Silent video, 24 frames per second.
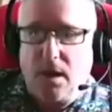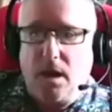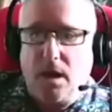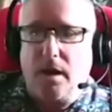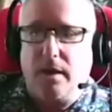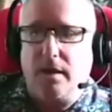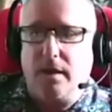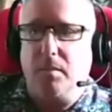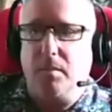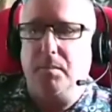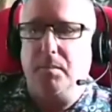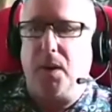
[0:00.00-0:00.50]

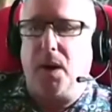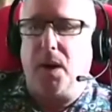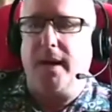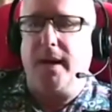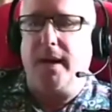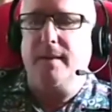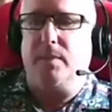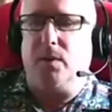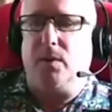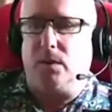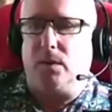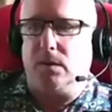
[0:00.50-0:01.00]

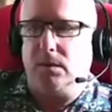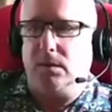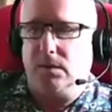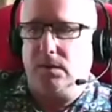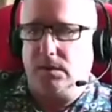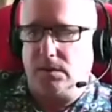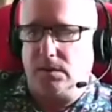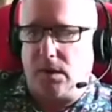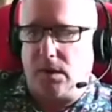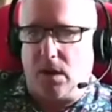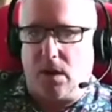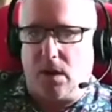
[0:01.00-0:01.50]
Bible
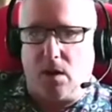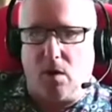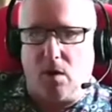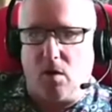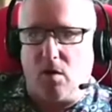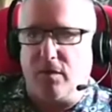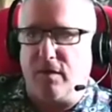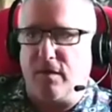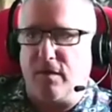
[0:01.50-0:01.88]
of